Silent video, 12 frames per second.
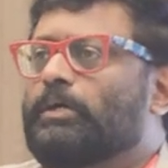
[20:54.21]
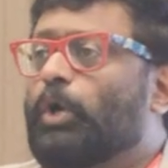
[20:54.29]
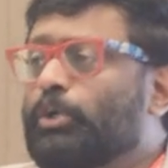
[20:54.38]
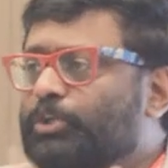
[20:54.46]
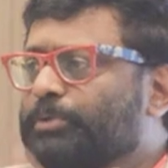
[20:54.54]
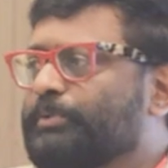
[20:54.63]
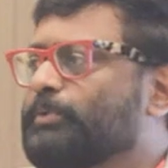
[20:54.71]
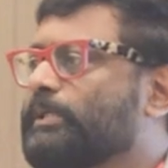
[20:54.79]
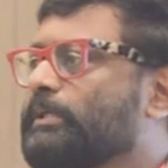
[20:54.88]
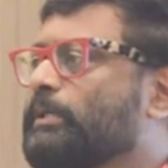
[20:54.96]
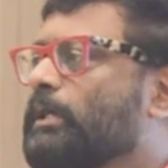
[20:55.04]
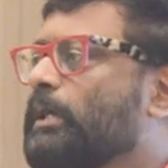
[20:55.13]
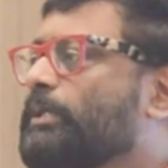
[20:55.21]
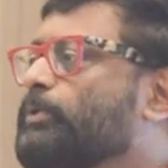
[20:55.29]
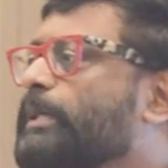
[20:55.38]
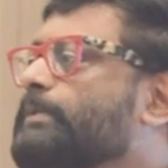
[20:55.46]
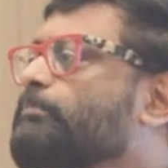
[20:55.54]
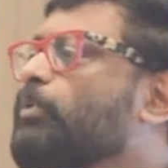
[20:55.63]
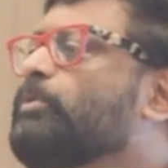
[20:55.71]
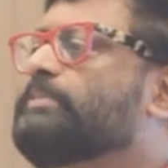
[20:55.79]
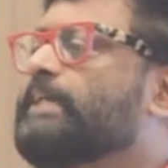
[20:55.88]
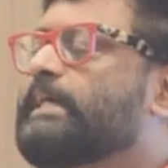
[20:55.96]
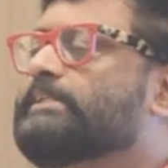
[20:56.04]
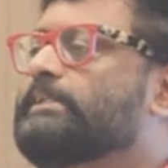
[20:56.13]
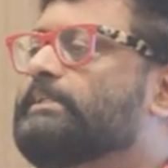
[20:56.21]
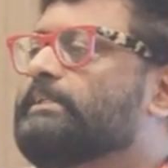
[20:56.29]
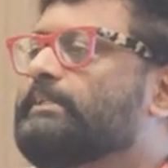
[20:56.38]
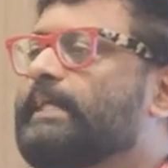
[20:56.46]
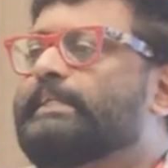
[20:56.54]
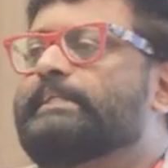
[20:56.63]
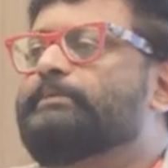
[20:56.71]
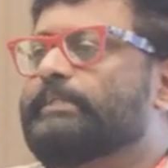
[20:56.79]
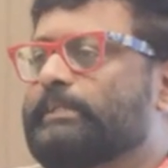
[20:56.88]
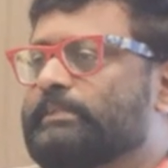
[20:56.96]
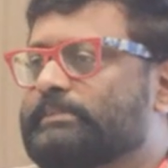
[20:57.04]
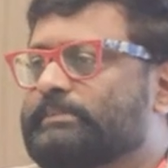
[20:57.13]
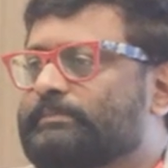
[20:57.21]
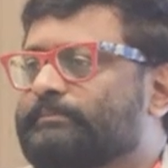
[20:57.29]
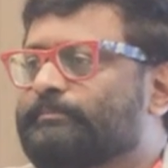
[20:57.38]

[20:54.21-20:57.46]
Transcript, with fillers: contributing, you get more traction than anyone else.